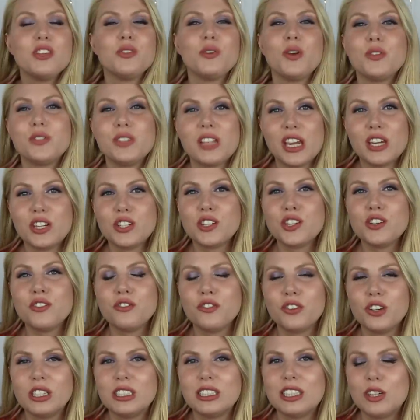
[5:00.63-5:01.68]
of the rotation
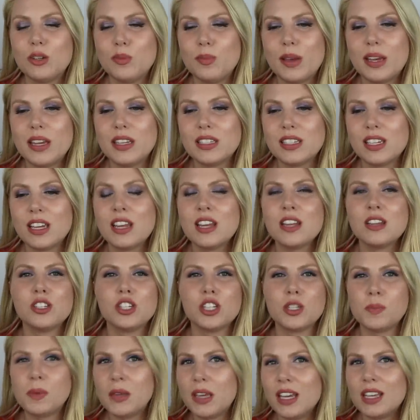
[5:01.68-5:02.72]
for a little bit,
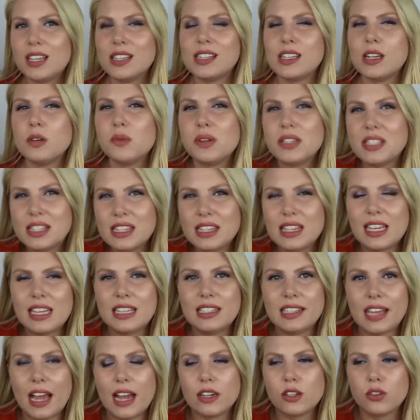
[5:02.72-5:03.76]
just because it wasn't the
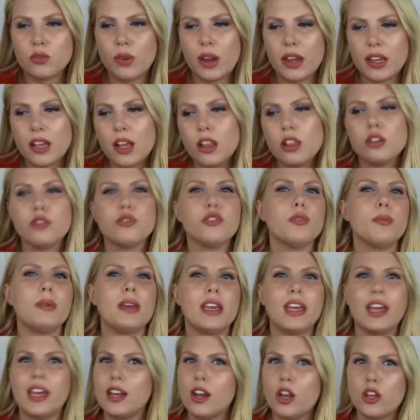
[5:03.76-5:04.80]
exact right color for
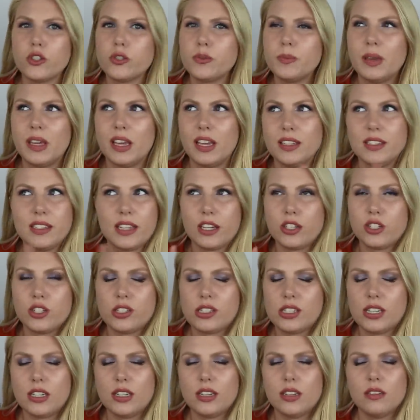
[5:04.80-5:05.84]
me, and also because I
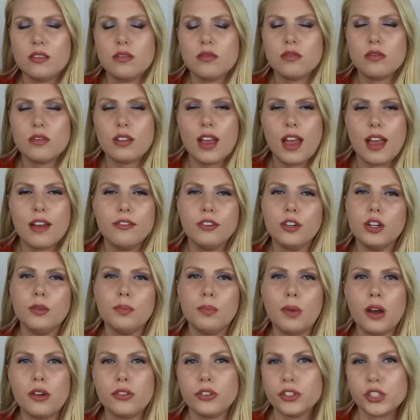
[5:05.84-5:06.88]
just didn't ever
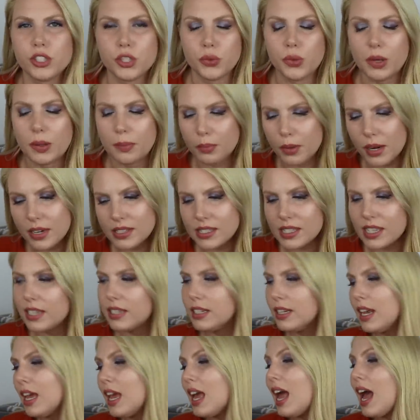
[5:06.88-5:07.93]
bother to repress
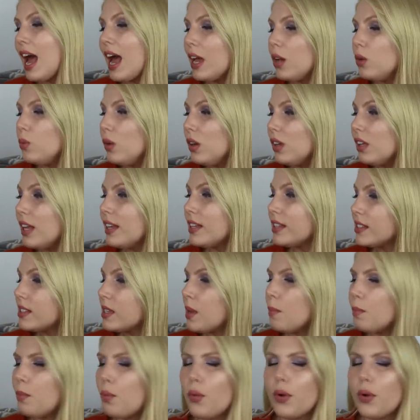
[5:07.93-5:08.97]
it. I will at some